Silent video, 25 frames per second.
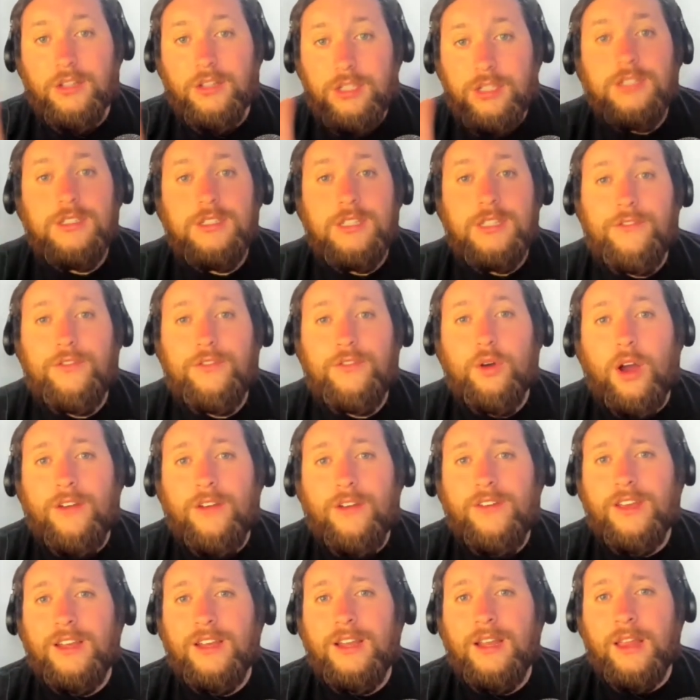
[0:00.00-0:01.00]
no, seriously, if you are
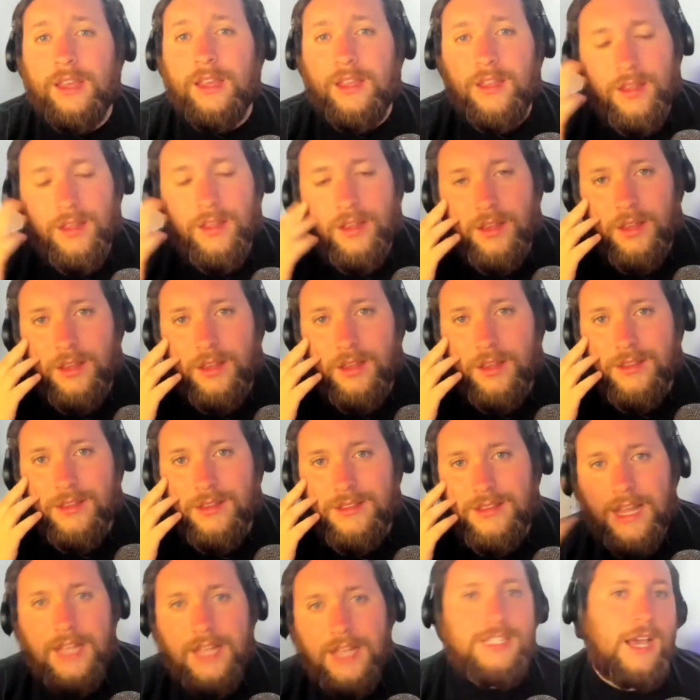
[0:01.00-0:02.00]
faking it, like
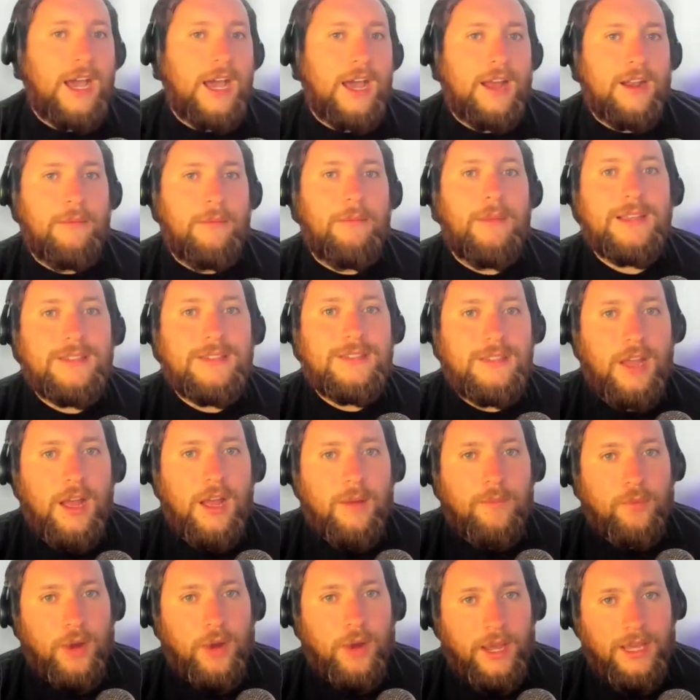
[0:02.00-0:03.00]
that's kind of messed
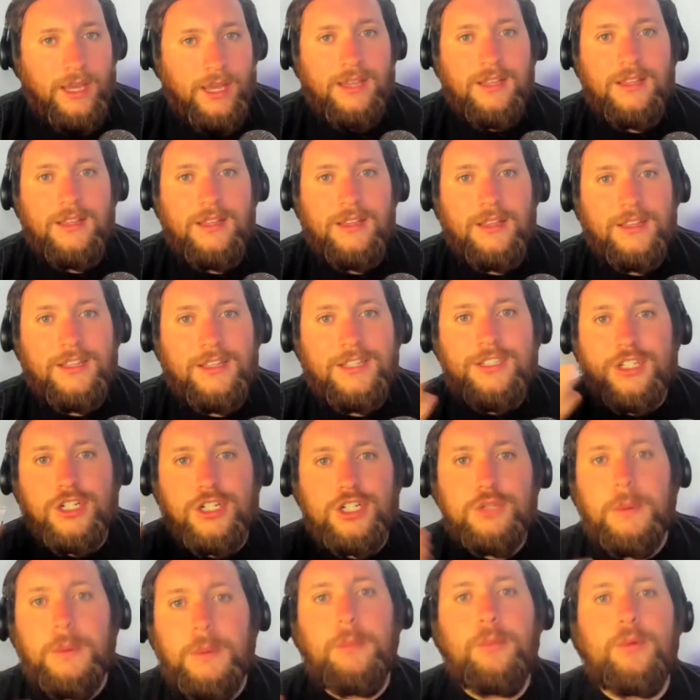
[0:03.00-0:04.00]
up, right? Because
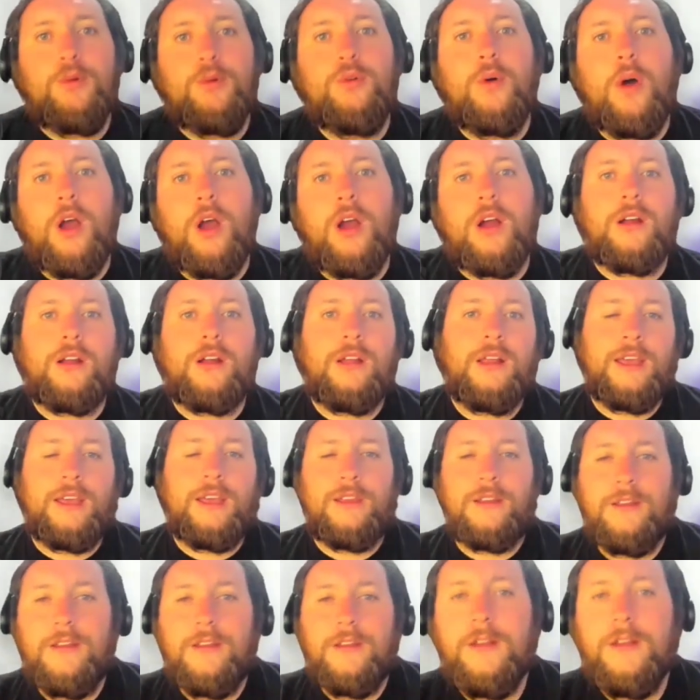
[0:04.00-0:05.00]
there's yeah. people who aren't
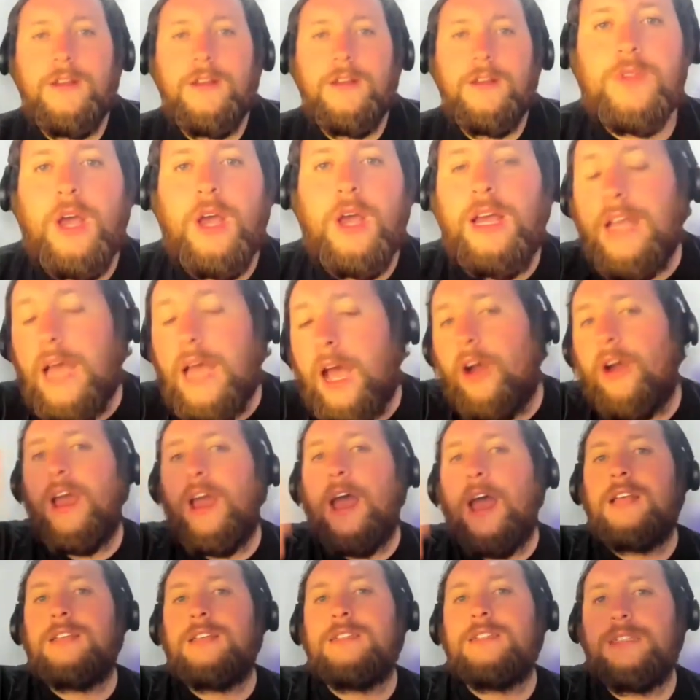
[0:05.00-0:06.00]
like I, all
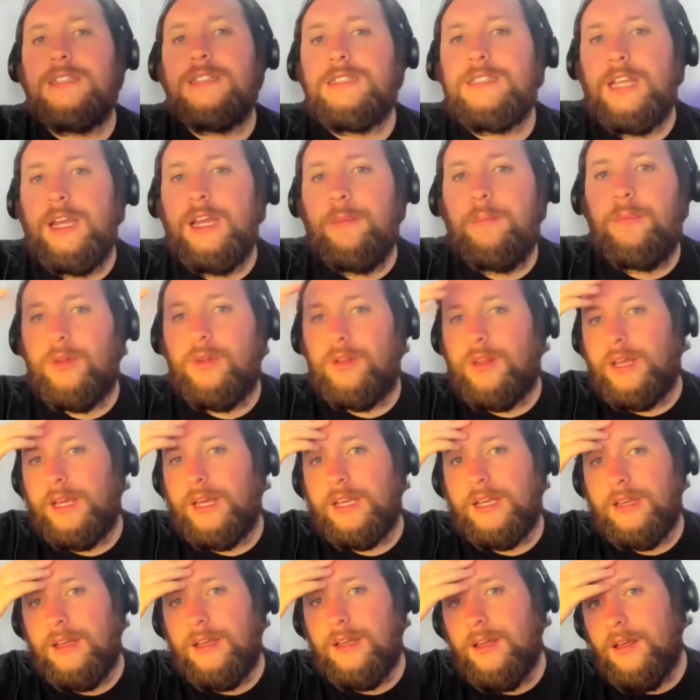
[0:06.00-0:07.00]
right, as an example,
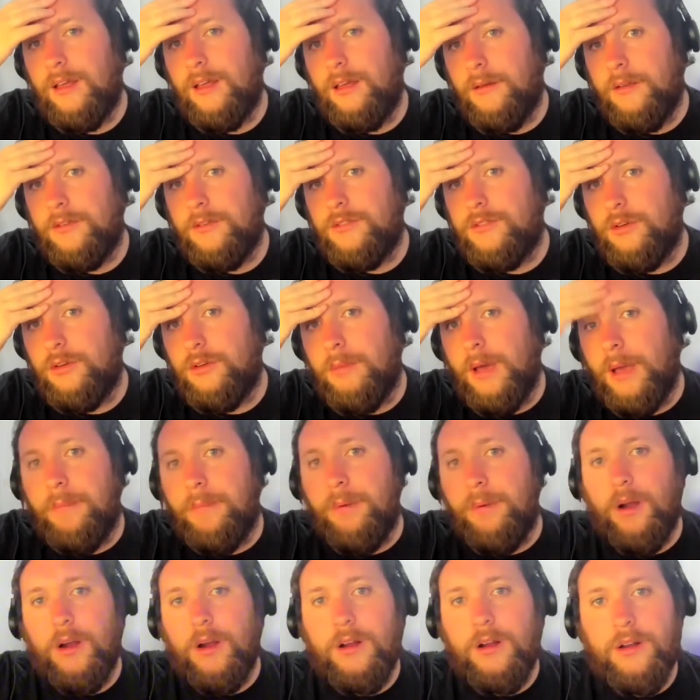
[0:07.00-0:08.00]
like so my
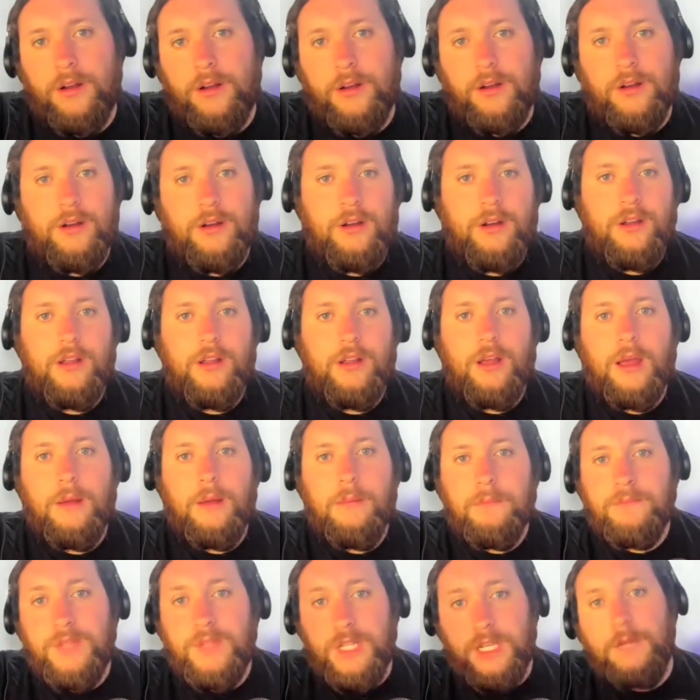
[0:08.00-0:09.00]
partner
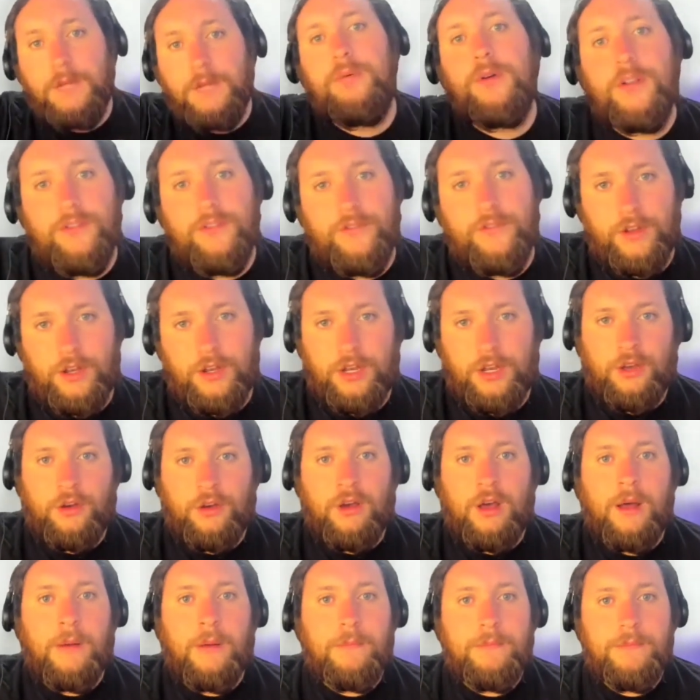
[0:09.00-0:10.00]
did put a
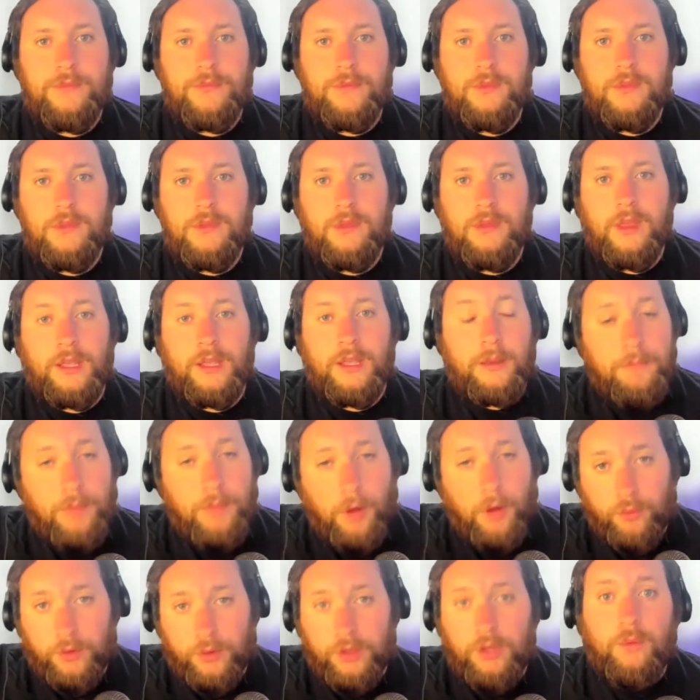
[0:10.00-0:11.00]
video up, like a,
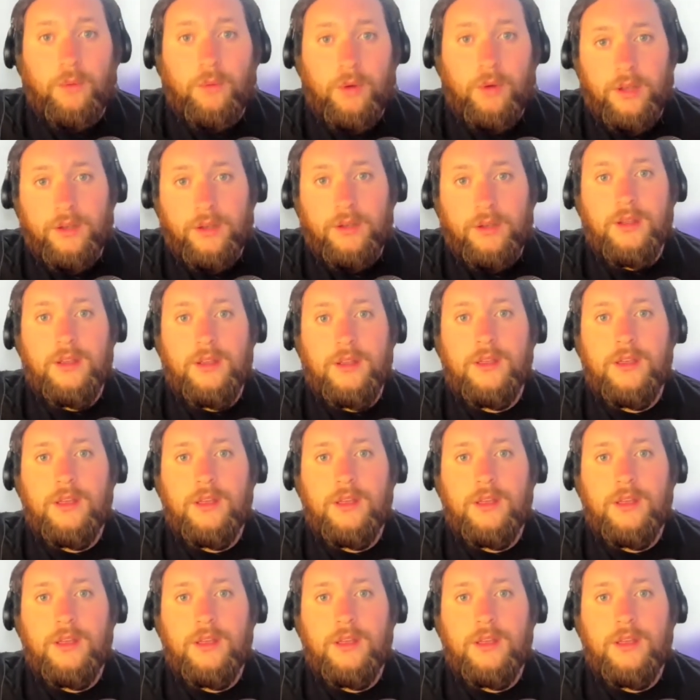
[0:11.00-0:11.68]
a real one,